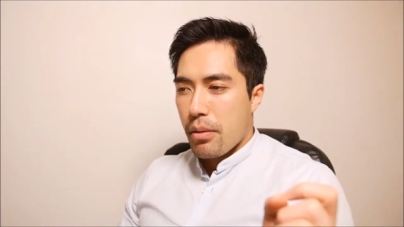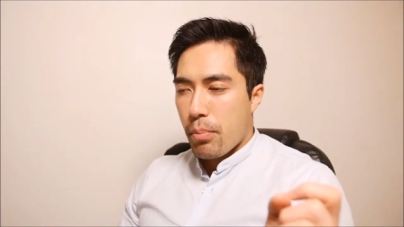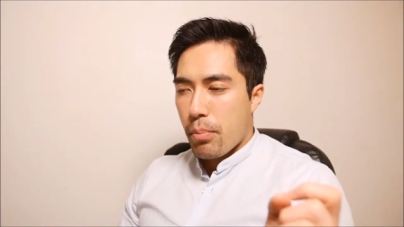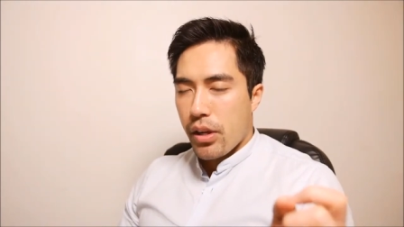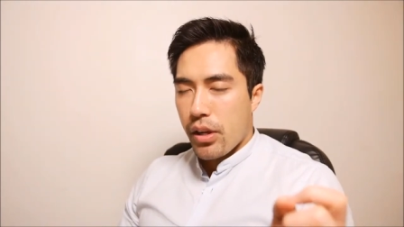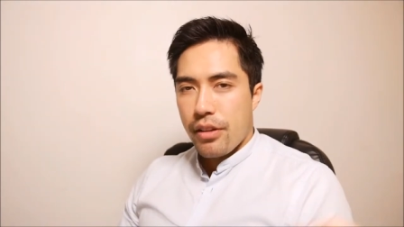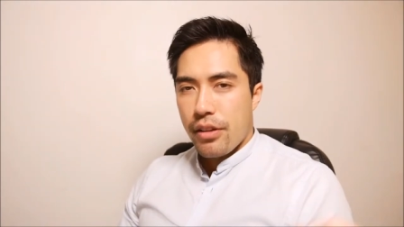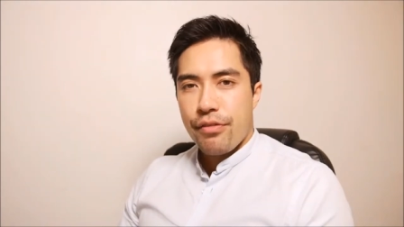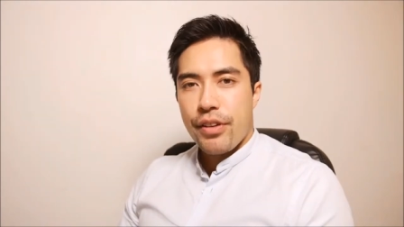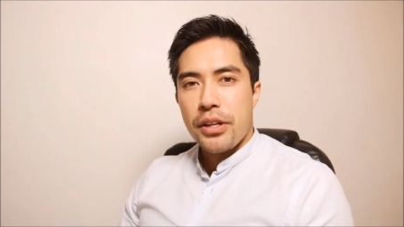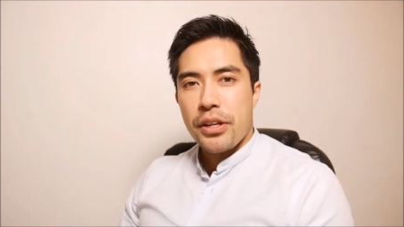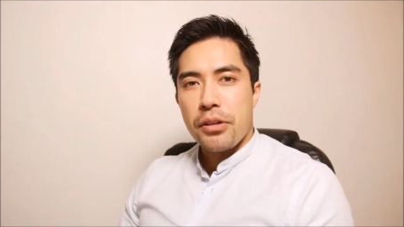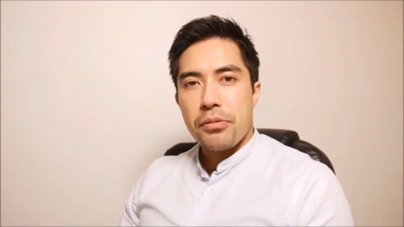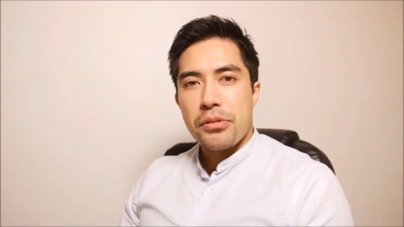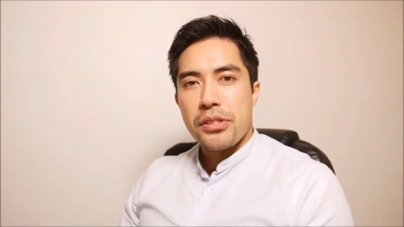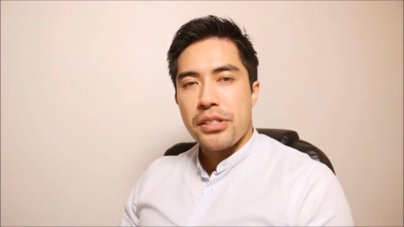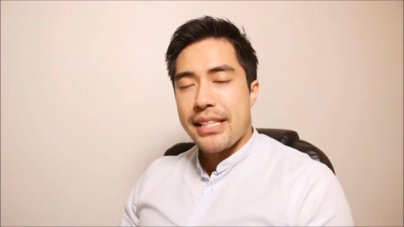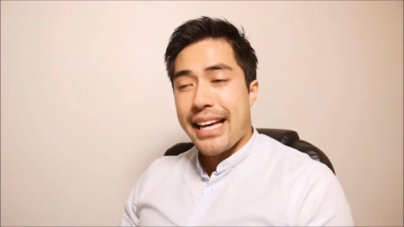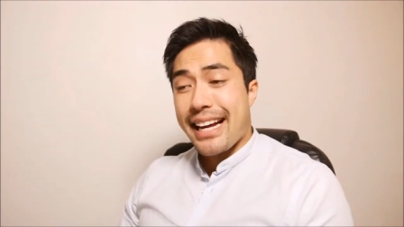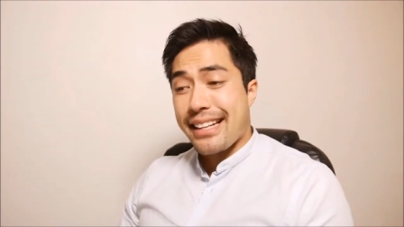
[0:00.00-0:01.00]

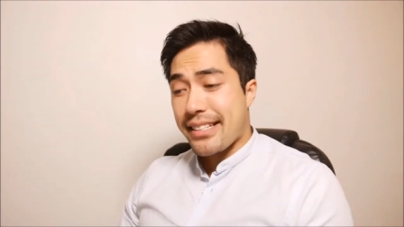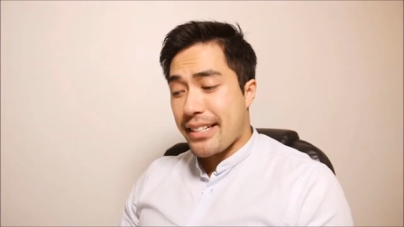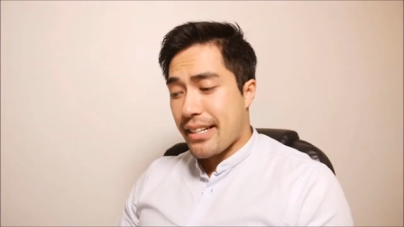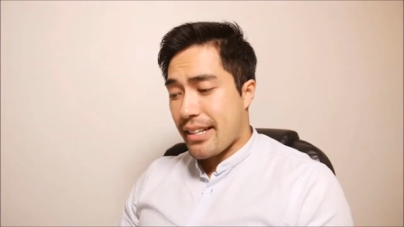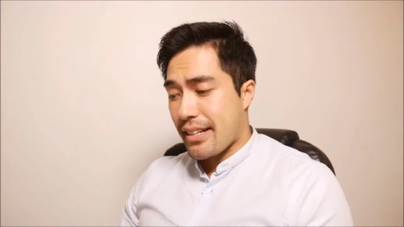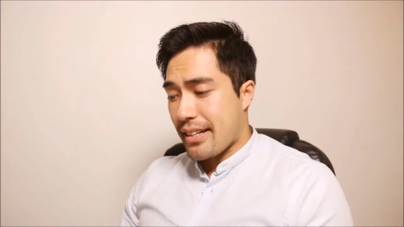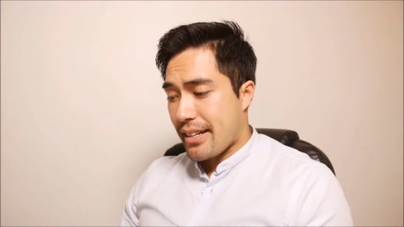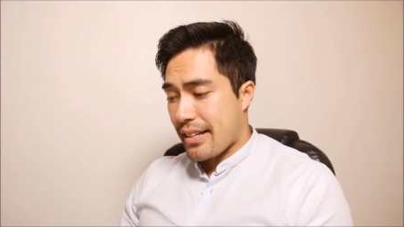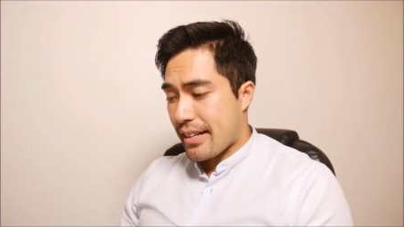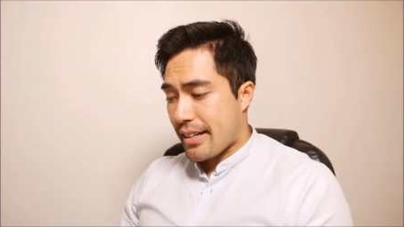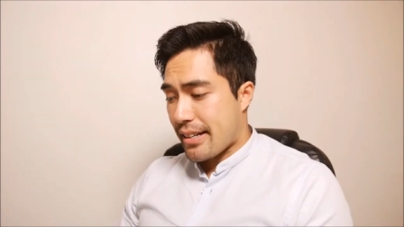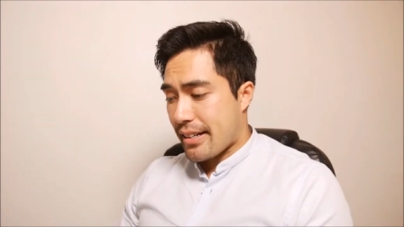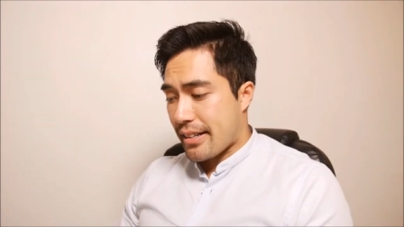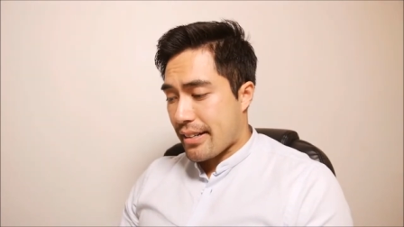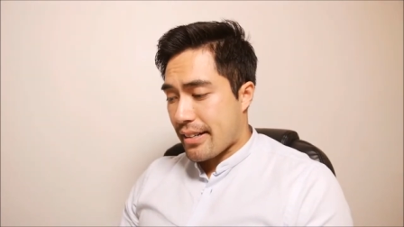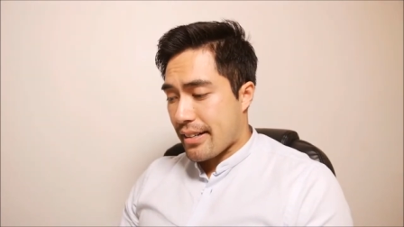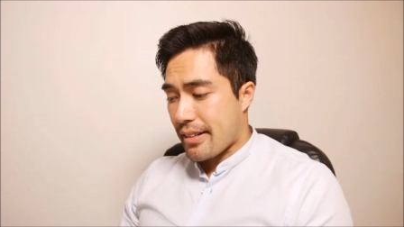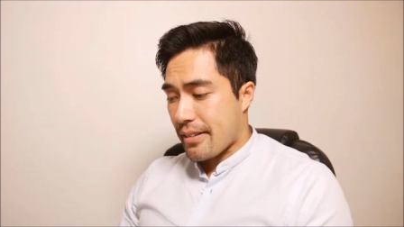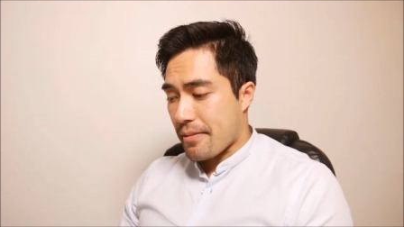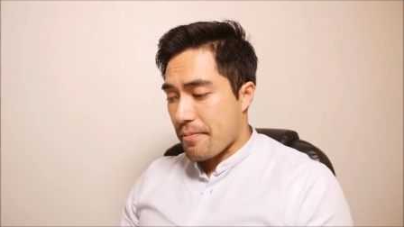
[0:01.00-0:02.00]
polyphenols that
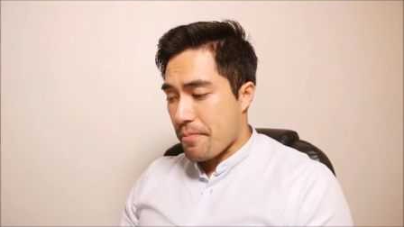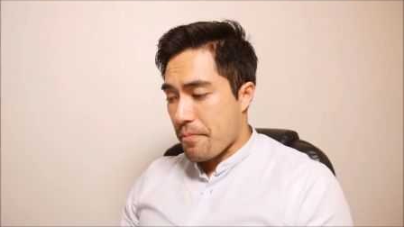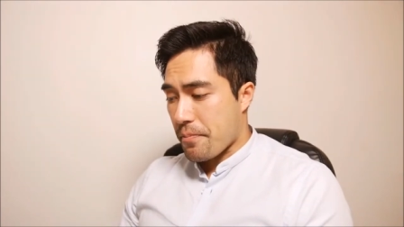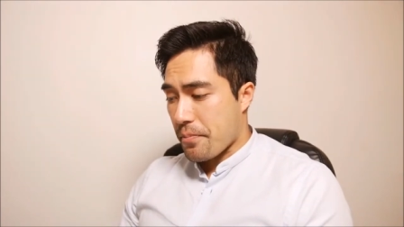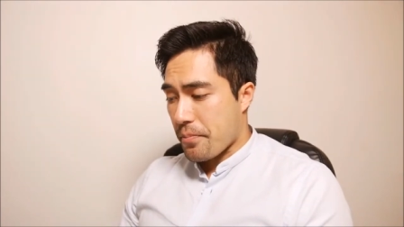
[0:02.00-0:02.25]
um,